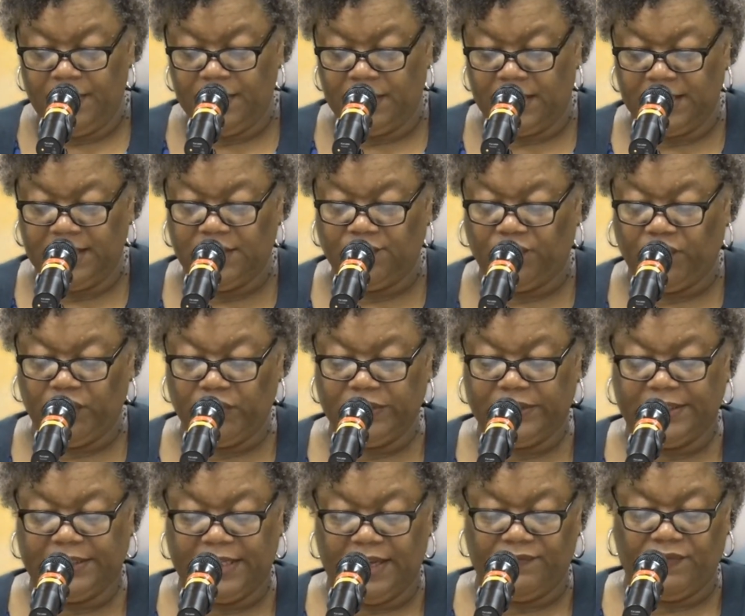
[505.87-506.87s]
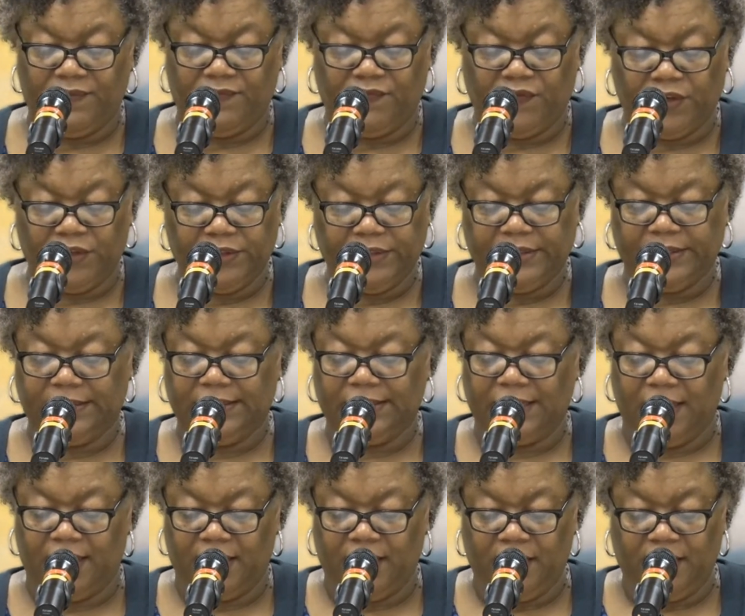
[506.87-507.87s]
These first seven
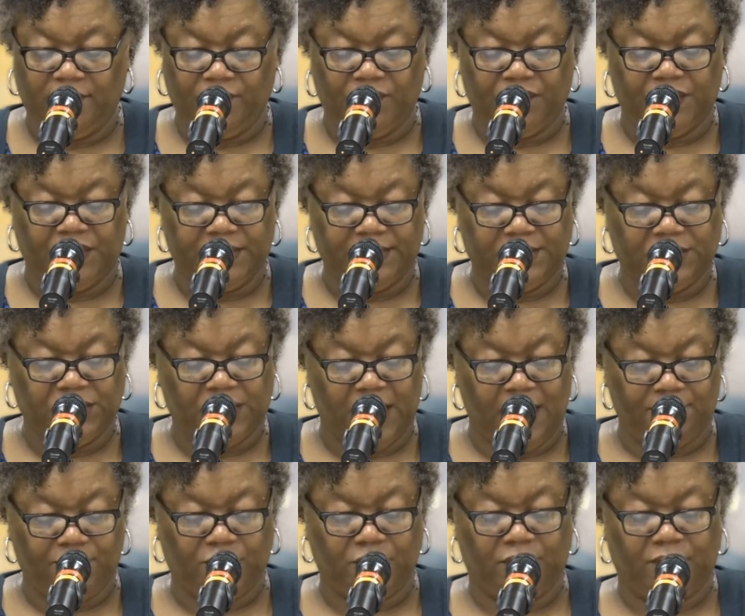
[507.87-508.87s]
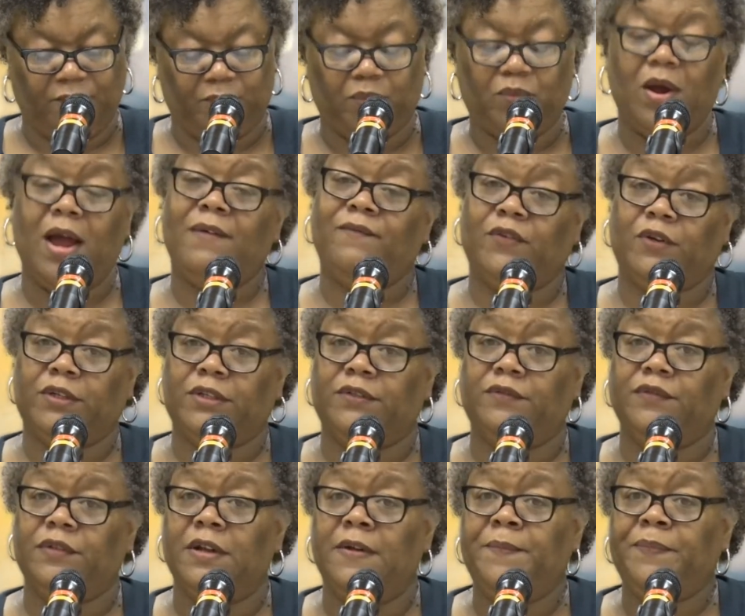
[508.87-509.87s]
verses of this chapter of
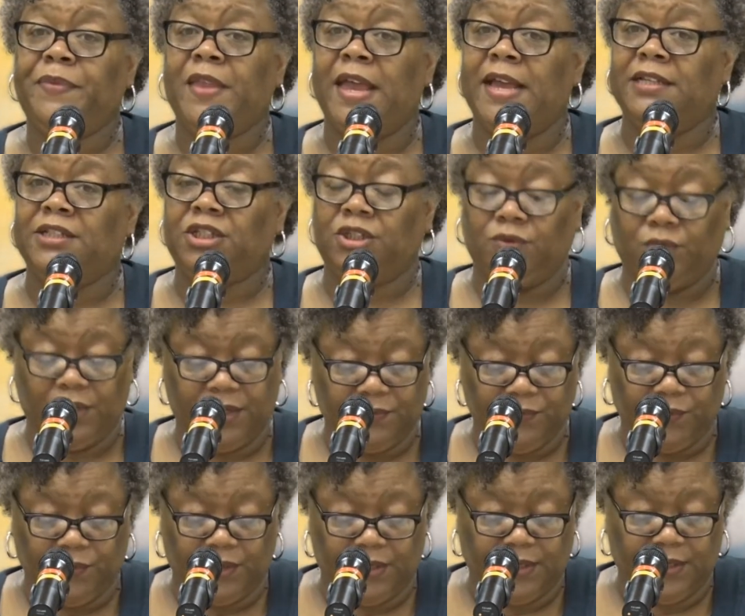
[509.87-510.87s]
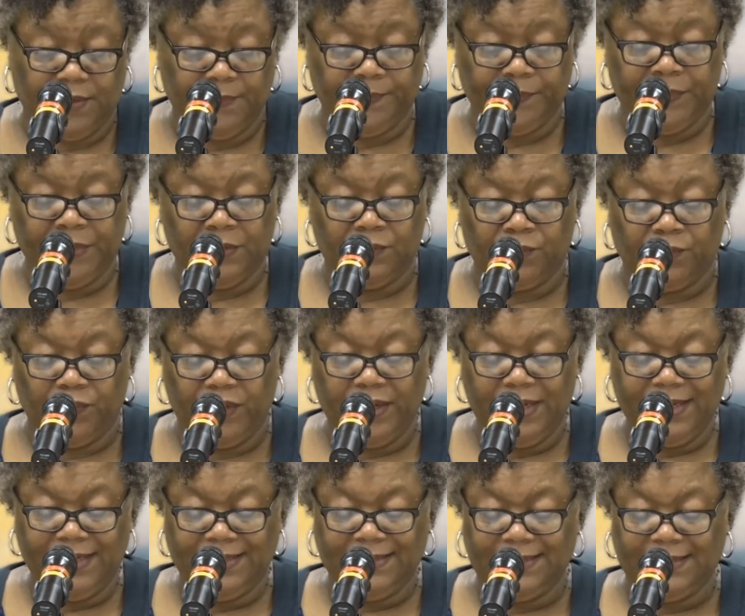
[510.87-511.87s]
Proverbs, as you can read,
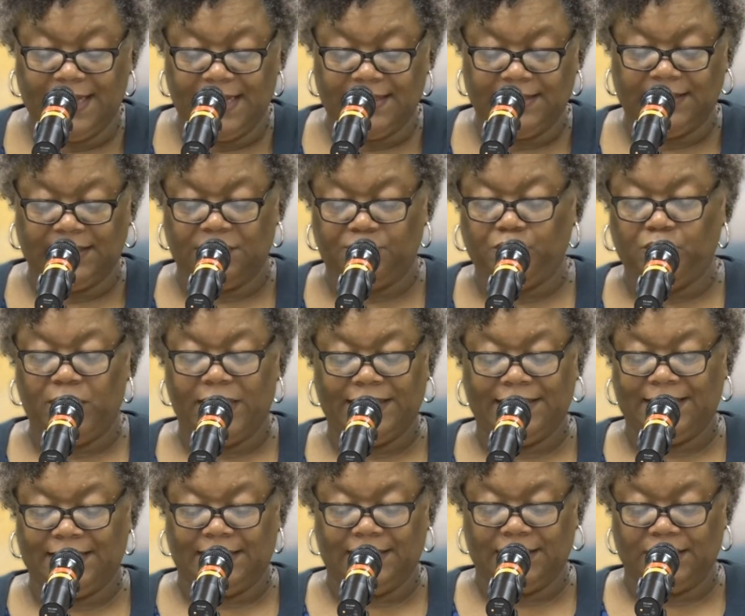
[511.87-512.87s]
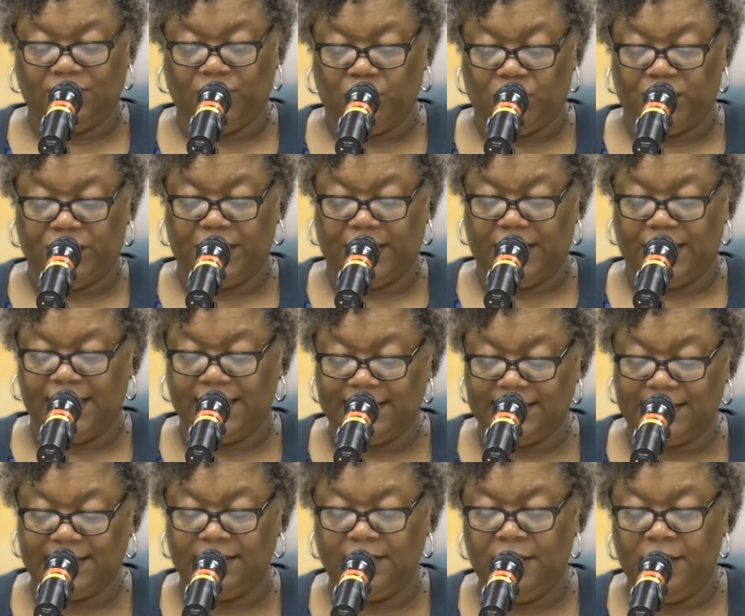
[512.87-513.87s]
really sets the precedence for the
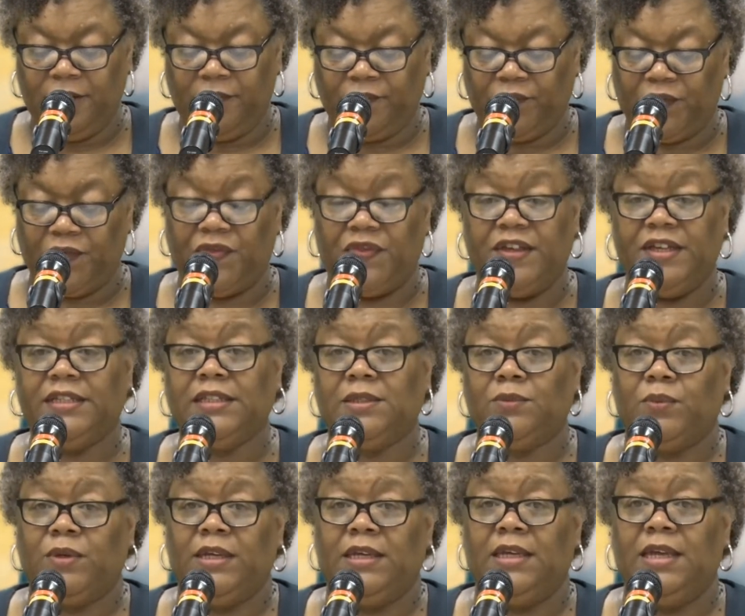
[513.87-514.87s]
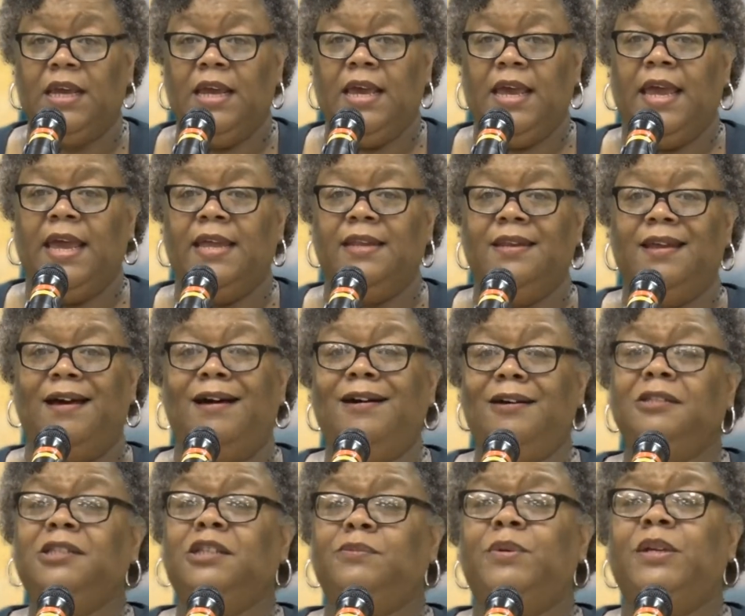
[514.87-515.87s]
lesson for this week and
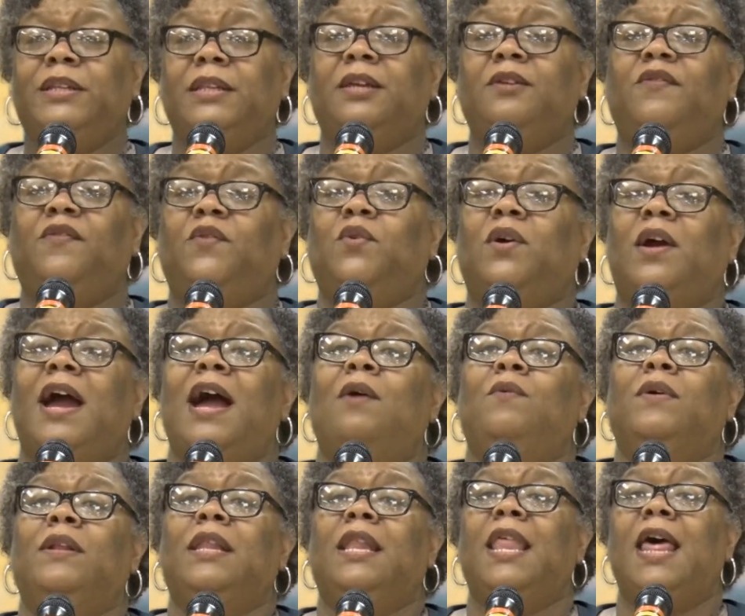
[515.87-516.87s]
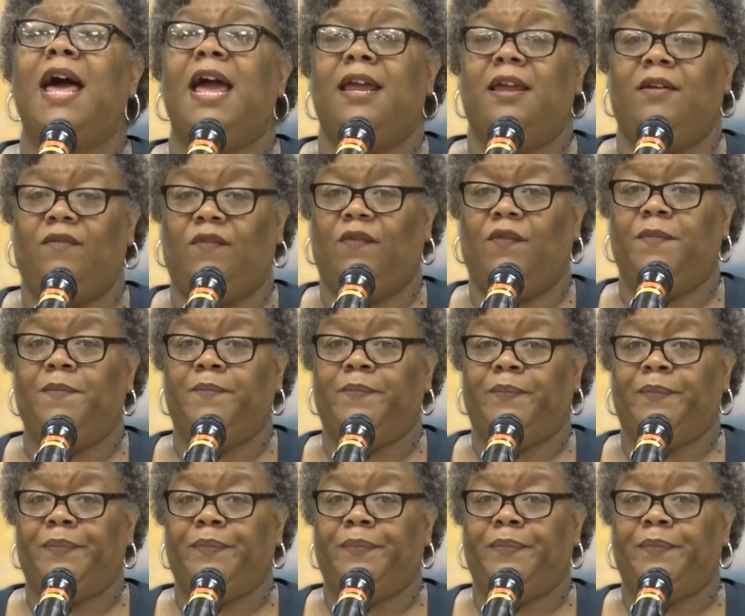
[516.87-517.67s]
ultimately for our life.